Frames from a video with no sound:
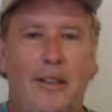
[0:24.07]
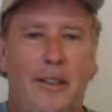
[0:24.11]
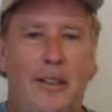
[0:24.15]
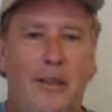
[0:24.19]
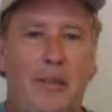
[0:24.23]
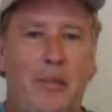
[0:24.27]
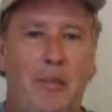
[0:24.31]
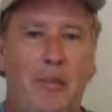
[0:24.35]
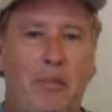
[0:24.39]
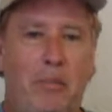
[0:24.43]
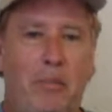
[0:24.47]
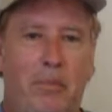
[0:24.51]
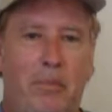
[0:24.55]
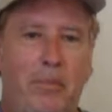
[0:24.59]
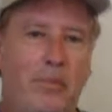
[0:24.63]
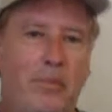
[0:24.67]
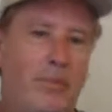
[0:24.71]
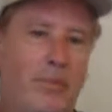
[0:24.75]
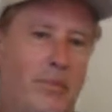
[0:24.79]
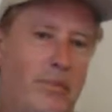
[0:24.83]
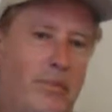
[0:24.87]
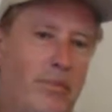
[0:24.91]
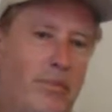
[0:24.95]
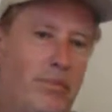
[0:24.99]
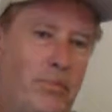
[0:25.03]
I mean,
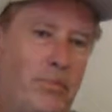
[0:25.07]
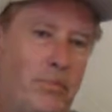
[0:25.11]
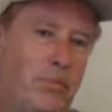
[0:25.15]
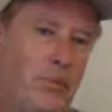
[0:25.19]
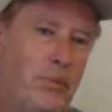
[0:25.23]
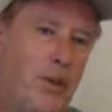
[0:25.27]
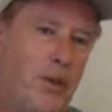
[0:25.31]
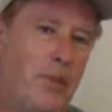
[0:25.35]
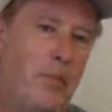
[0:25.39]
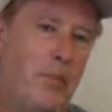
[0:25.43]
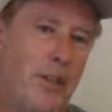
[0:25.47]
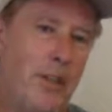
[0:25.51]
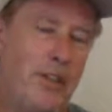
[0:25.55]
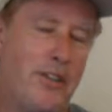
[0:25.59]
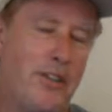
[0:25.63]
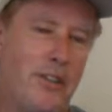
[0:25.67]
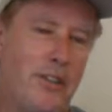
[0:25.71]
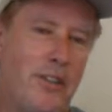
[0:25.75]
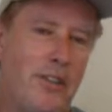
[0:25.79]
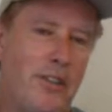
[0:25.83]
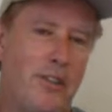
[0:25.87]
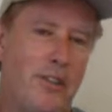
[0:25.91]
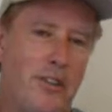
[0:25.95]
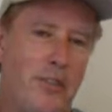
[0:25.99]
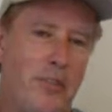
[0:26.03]
pretty much
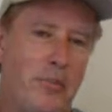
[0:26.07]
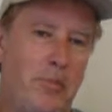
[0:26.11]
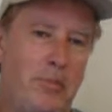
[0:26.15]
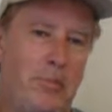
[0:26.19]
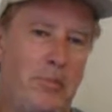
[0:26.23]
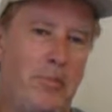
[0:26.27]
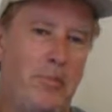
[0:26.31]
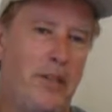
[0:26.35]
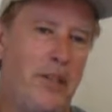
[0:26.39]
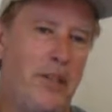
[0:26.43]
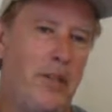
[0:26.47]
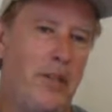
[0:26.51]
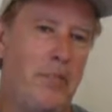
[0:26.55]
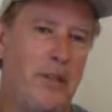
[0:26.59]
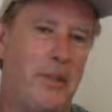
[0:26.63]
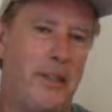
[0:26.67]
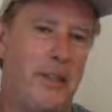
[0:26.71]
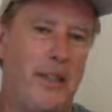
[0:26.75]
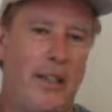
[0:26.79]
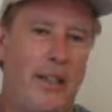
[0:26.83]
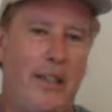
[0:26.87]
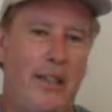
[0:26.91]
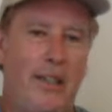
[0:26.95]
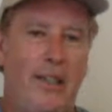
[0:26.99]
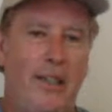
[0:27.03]
since the
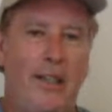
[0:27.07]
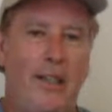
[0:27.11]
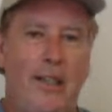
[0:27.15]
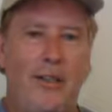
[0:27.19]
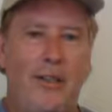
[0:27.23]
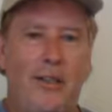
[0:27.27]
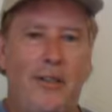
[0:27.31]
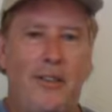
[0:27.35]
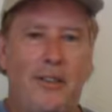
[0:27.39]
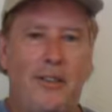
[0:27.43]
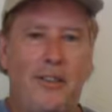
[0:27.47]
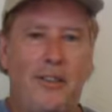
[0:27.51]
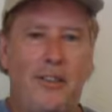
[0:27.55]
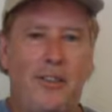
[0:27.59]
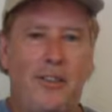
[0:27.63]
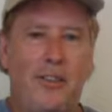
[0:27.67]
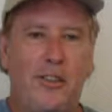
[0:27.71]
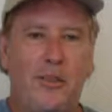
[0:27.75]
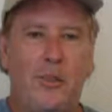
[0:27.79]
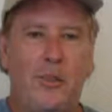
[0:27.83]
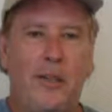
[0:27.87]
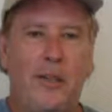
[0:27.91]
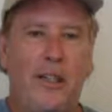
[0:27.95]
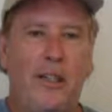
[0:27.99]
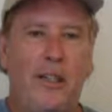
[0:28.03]
beginning of it, since
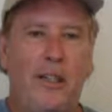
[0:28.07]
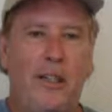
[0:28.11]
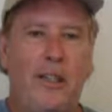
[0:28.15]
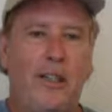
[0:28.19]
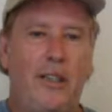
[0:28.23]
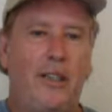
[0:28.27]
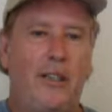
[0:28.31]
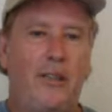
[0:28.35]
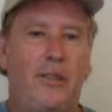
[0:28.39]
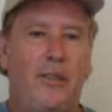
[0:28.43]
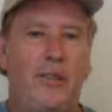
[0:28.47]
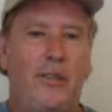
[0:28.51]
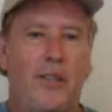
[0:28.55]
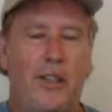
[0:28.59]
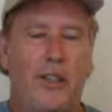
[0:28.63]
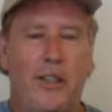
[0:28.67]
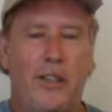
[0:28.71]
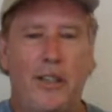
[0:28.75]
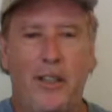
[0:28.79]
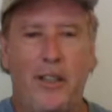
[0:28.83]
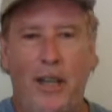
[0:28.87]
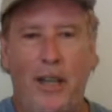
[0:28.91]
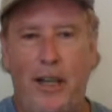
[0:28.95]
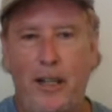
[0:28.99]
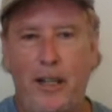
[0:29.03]
the beginning of the
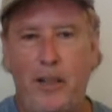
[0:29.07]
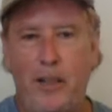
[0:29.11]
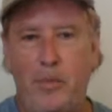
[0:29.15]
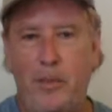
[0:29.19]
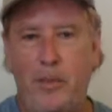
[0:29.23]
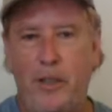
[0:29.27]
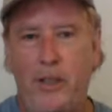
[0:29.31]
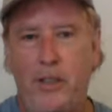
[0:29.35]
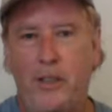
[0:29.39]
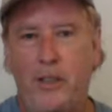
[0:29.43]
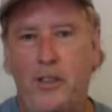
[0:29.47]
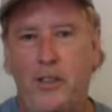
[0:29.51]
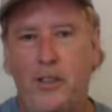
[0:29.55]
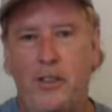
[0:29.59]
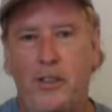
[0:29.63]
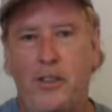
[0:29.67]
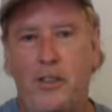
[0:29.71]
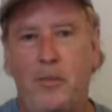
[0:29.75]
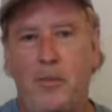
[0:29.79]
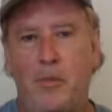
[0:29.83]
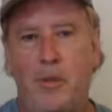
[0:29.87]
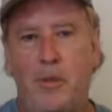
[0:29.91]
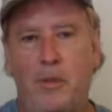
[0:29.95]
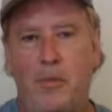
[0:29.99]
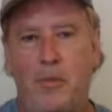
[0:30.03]
KDP
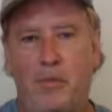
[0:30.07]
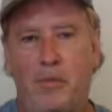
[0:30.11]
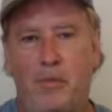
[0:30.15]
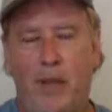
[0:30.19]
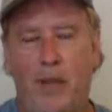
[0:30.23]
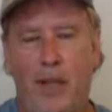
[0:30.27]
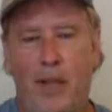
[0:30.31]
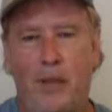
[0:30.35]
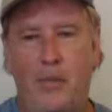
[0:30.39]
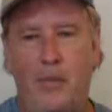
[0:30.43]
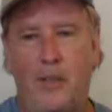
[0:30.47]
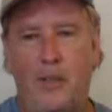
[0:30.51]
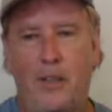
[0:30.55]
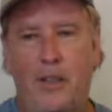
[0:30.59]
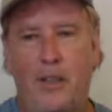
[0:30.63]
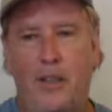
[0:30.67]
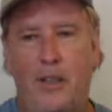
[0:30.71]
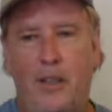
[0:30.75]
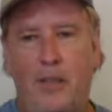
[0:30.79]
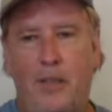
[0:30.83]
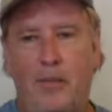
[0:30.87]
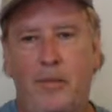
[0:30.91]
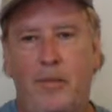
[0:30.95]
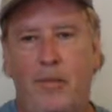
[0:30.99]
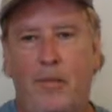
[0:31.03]
system on
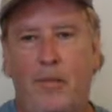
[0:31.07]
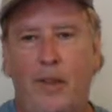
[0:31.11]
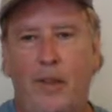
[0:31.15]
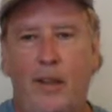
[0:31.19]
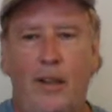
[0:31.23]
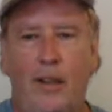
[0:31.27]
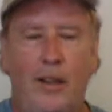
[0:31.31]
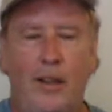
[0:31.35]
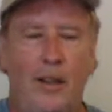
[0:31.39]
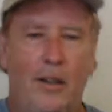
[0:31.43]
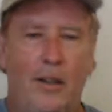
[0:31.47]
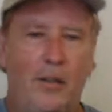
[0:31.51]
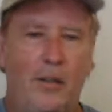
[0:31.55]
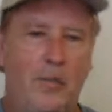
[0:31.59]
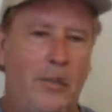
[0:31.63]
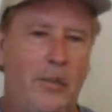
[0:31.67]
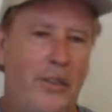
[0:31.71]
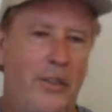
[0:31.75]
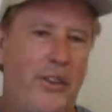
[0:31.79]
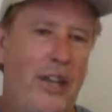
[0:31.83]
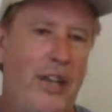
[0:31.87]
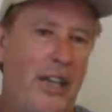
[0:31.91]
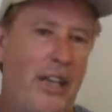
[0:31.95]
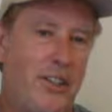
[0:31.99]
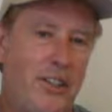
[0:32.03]
Amazon.
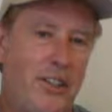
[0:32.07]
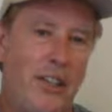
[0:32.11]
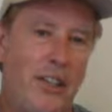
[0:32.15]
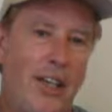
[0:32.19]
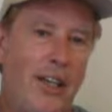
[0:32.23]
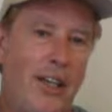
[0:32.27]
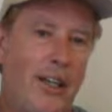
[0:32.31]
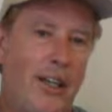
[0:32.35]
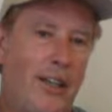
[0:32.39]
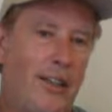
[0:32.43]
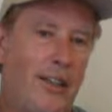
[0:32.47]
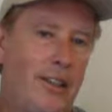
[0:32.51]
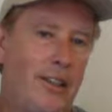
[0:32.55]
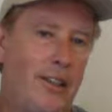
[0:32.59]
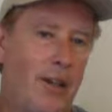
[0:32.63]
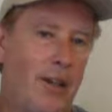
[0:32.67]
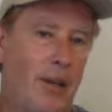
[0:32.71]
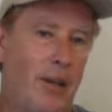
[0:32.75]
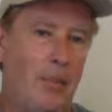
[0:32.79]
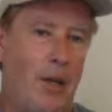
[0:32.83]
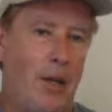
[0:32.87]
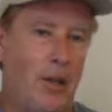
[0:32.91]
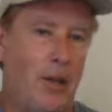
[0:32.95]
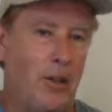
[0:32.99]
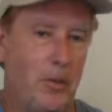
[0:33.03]
But that said,
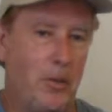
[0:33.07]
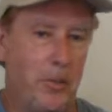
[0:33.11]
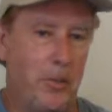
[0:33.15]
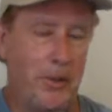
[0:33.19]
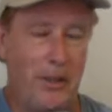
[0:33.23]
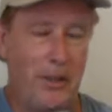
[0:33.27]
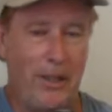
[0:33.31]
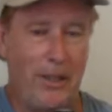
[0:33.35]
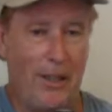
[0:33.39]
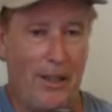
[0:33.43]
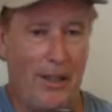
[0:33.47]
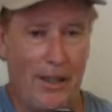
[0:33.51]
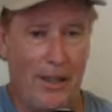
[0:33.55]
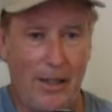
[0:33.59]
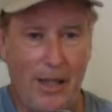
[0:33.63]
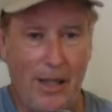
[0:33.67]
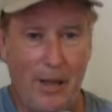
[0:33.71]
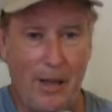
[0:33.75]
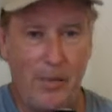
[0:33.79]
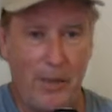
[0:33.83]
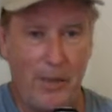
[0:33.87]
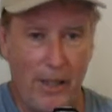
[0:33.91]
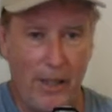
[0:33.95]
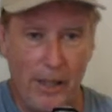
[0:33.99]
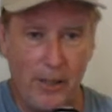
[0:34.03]
I'm not going to pretend like
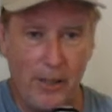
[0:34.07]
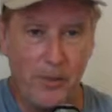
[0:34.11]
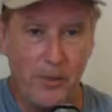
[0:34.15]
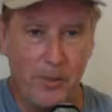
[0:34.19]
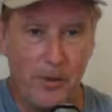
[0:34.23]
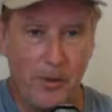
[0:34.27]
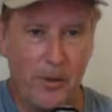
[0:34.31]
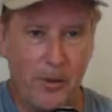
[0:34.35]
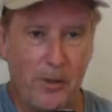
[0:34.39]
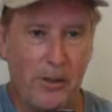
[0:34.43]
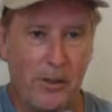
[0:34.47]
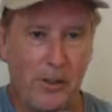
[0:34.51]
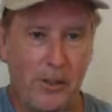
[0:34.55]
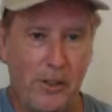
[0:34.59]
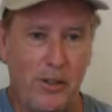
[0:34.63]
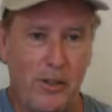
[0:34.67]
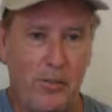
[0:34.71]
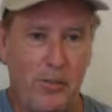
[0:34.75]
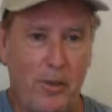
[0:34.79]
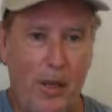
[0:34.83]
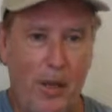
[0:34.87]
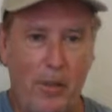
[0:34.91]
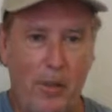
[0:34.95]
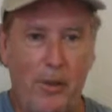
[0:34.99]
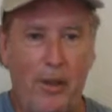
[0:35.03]
I'm an expert, because
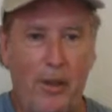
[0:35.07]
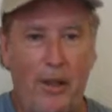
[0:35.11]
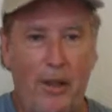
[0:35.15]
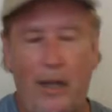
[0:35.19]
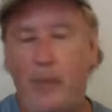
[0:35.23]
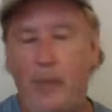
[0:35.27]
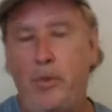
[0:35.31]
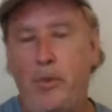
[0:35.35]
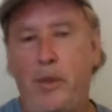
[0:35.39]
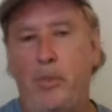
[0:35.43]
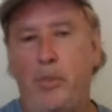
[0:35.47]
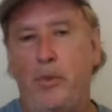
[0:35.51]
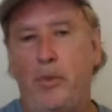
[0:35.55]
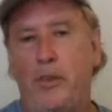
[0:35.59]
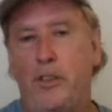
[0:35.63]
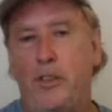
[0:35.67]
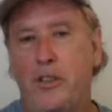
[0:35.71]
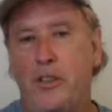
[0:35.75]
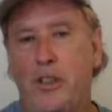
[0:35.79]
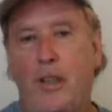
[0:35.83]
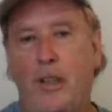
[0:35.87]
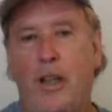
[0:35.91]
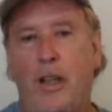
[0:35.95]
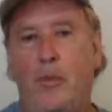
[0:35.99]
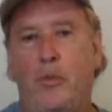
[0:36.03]
there's probably a lot of people
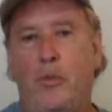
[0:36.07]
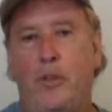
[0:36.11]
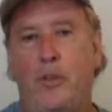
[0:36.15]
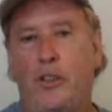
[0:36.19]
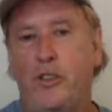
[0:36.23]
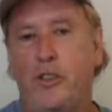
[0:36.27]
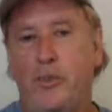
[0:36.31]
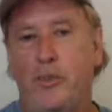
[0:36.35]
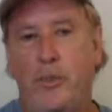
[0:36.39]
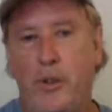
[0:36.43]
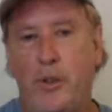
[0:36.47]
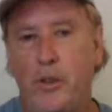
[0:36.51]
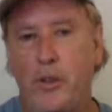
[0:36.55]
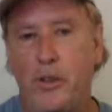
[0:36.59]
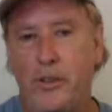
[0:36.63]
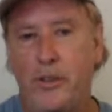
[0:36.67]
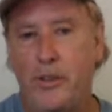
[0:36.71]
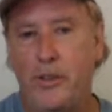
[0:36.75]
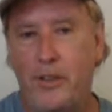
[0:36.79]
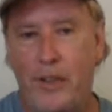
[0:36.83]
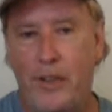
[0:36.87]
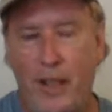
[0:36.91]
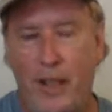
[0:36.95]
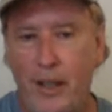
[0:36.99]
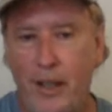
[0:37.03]
that's a lot more
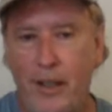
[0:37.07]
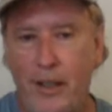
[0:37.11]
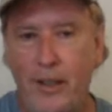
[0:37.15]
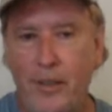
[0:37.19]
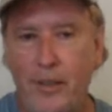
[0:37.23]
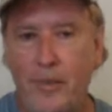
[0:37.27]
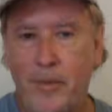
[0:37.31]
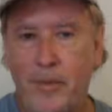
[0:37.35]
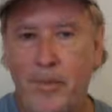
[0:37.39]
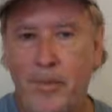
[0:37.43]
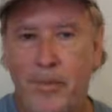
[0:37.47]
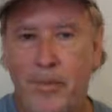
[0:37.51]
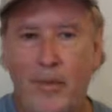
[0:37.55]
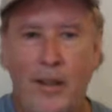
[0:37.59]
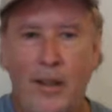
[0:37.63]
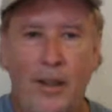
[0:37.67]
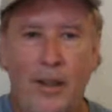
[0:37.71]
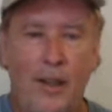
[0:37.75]
experienced than I am.